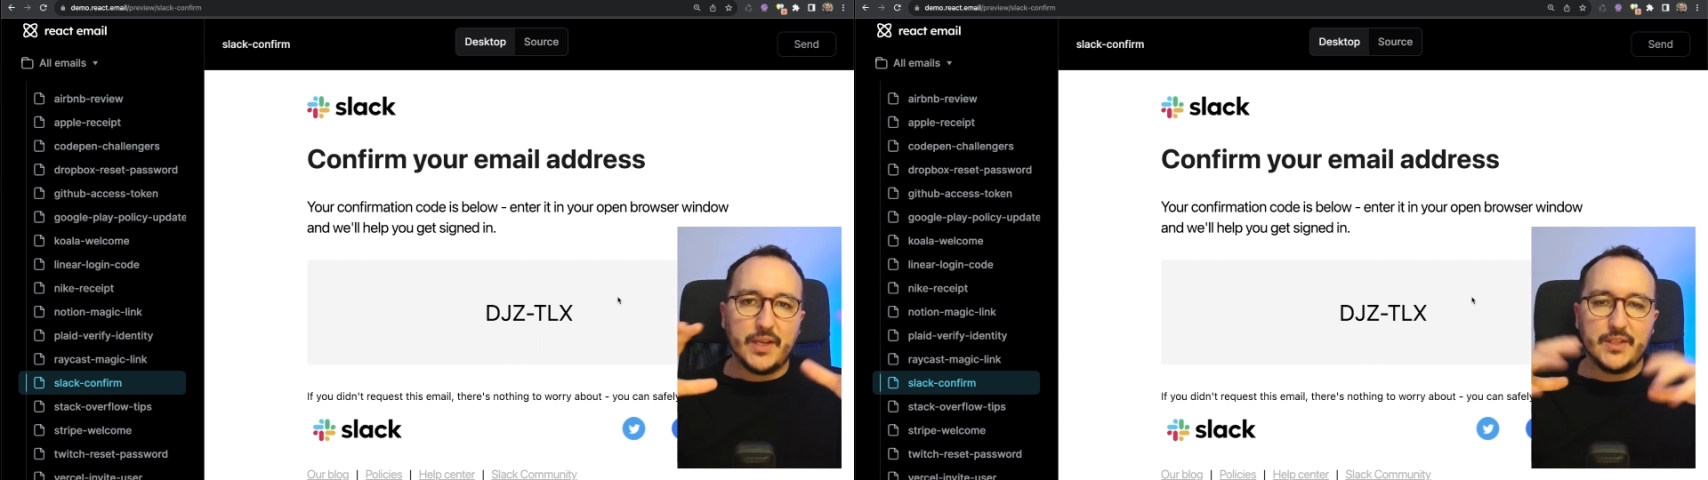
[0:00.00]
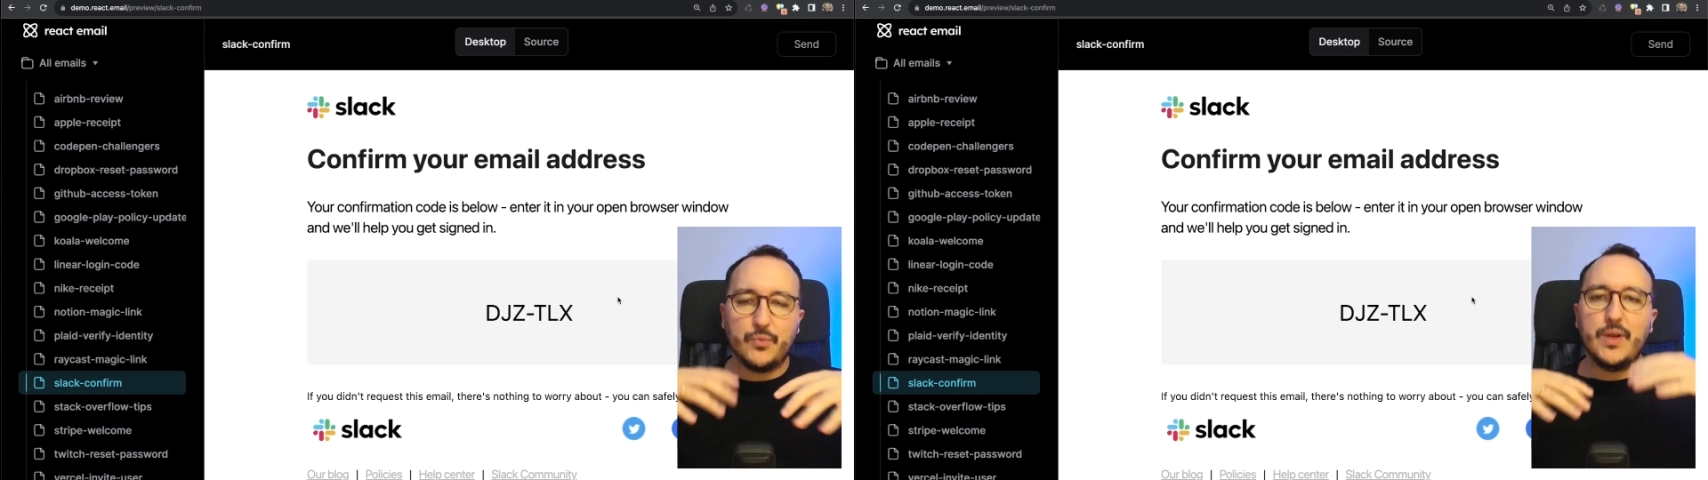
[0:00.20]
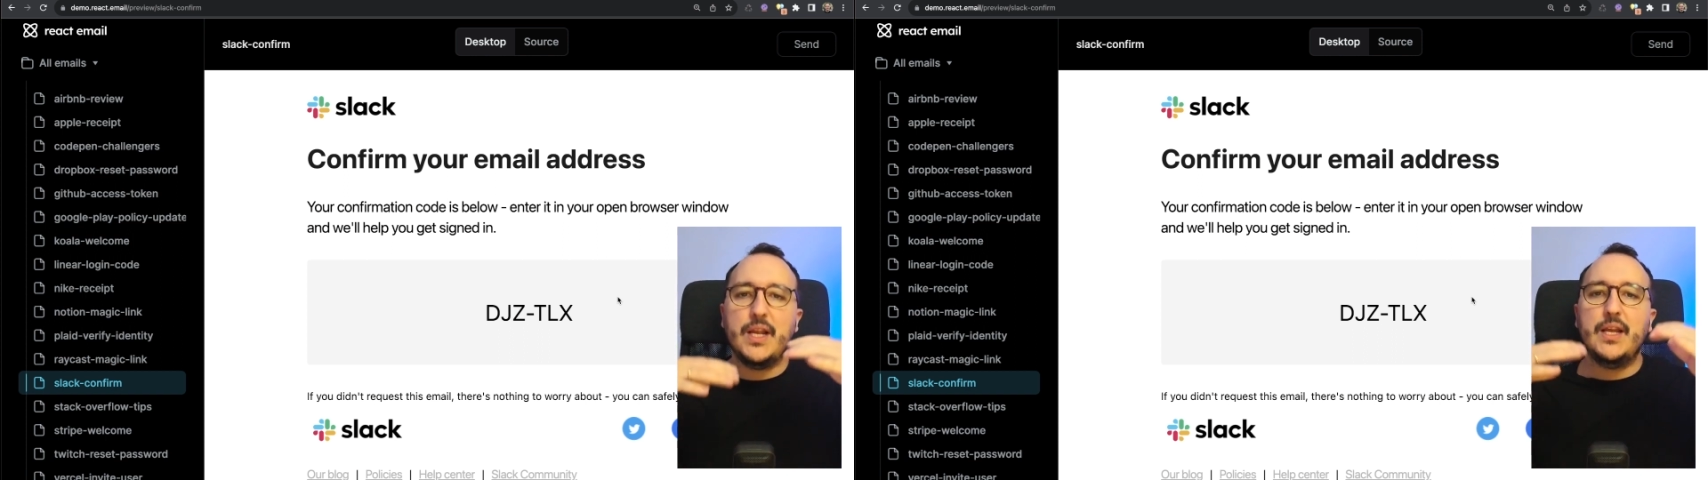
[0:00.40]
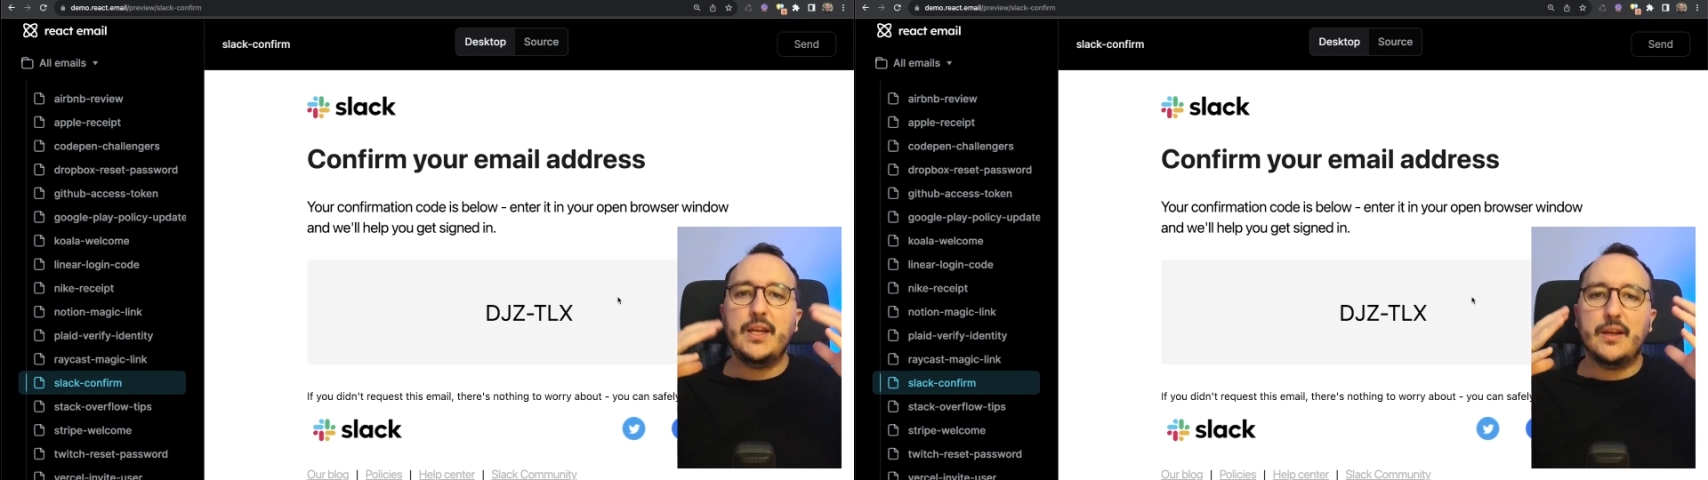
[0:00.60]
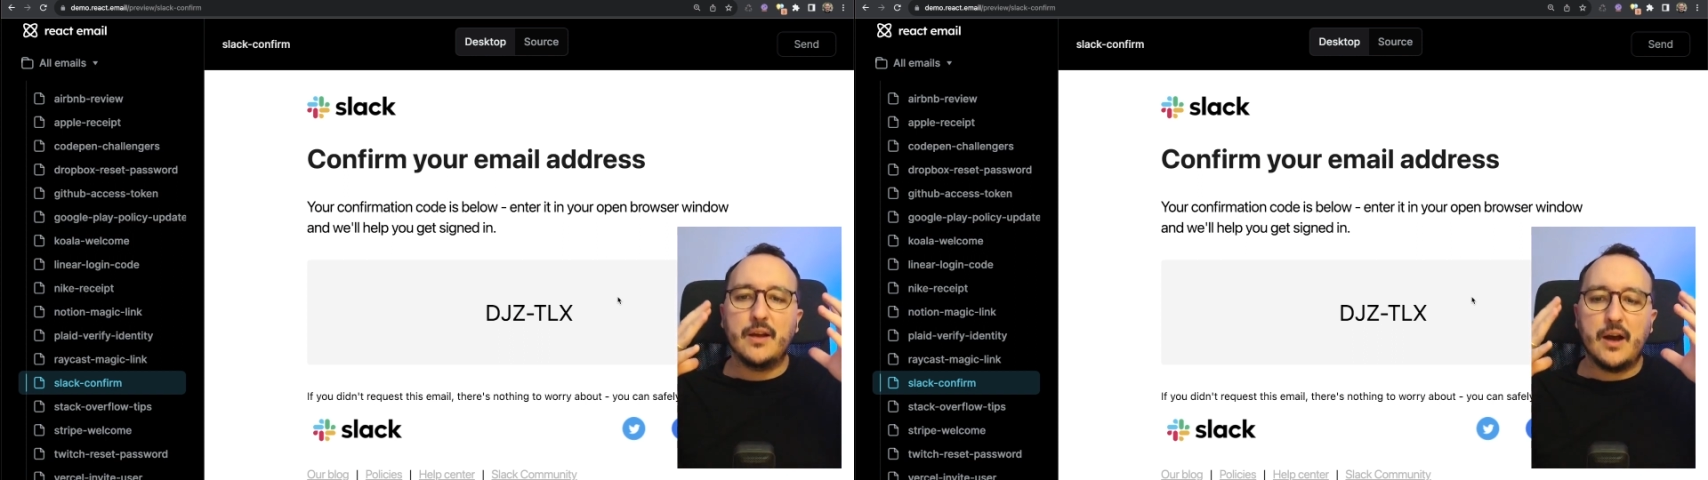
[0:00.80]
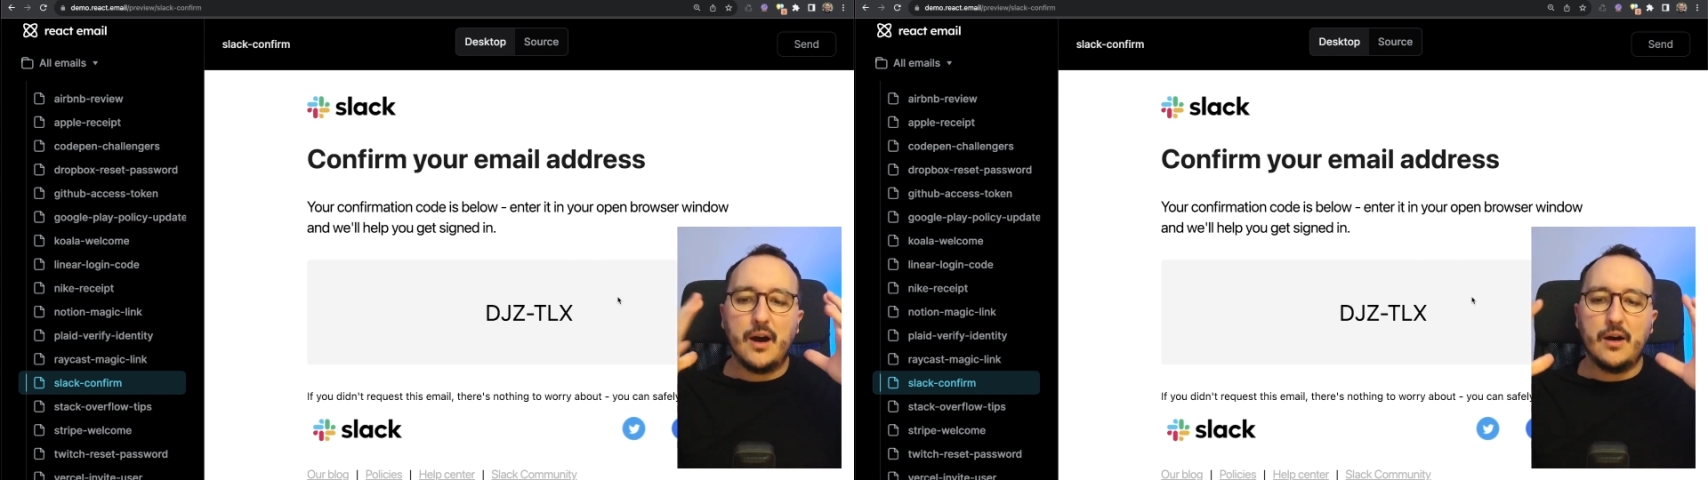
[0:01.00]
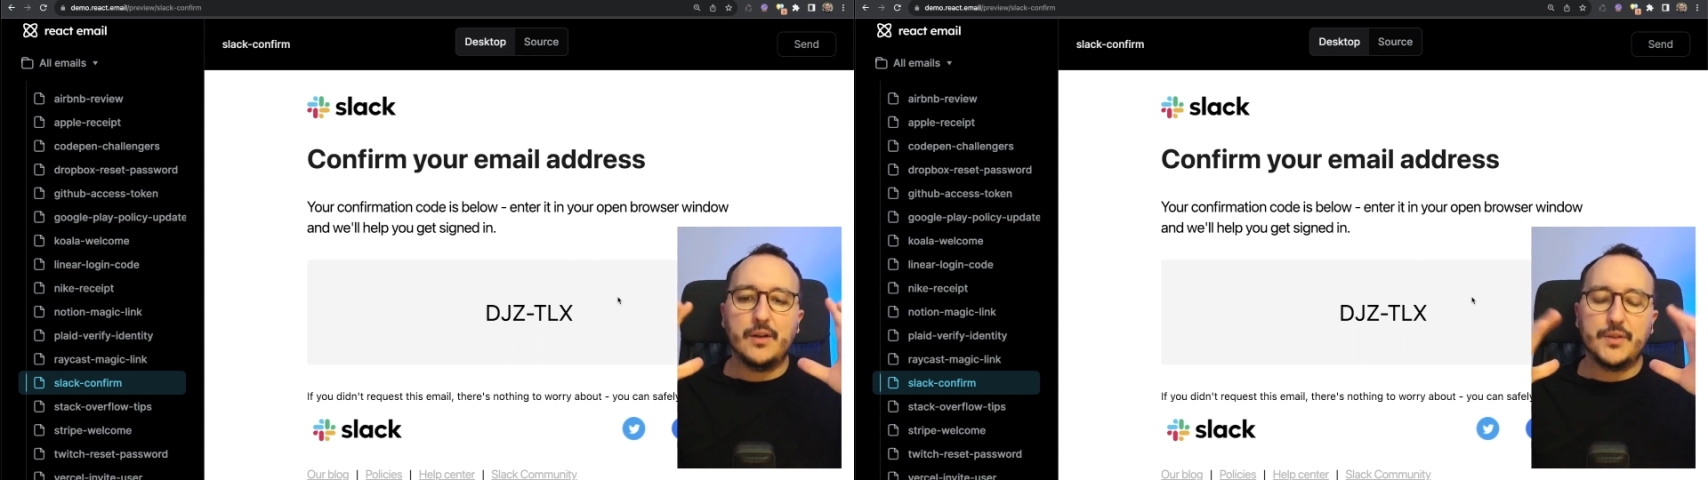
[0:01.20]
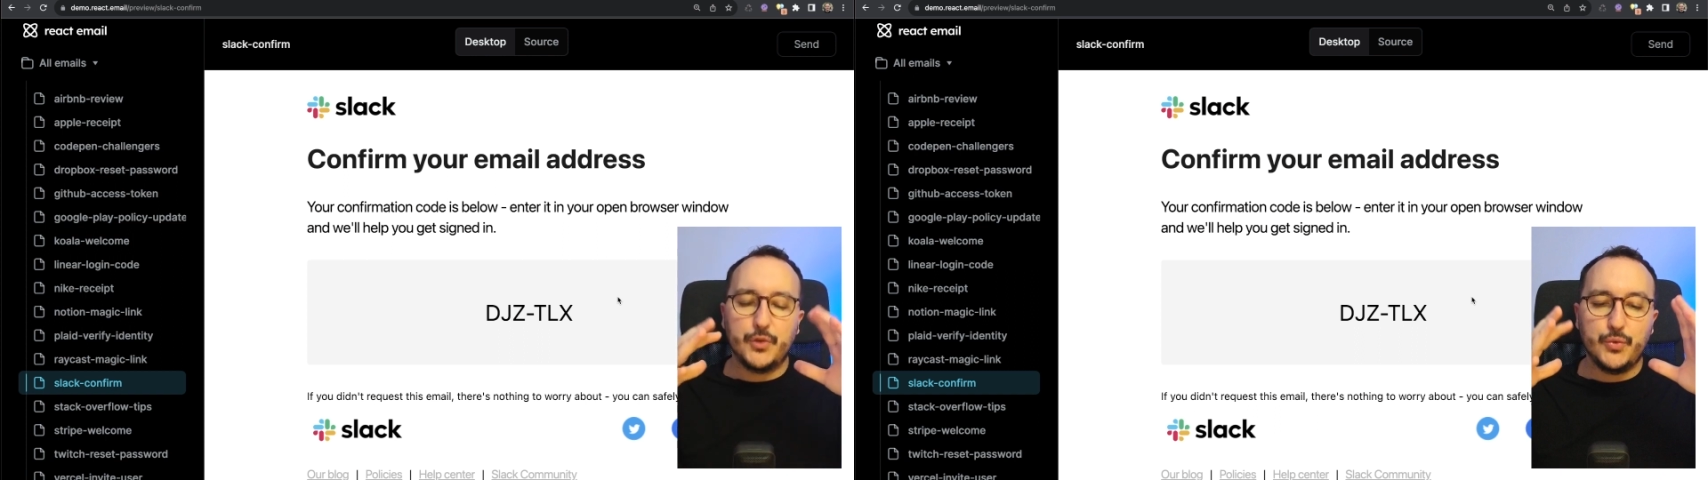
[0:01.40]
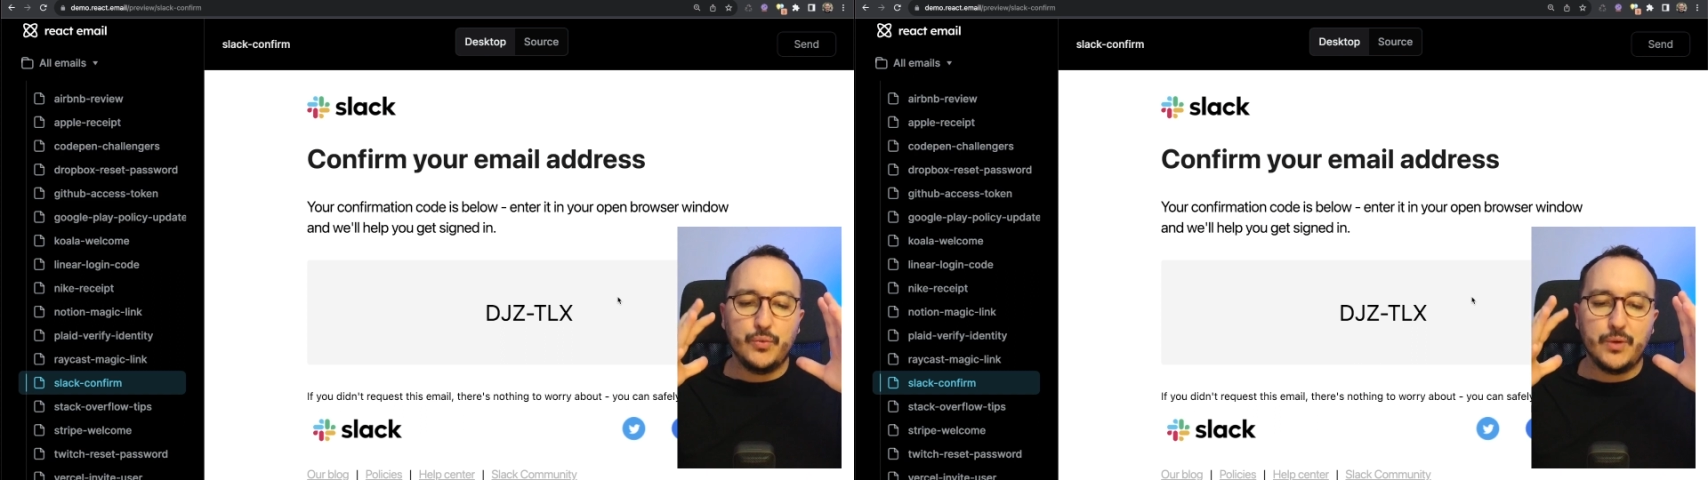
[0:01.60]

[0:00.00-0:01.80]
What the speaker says: It's really hard to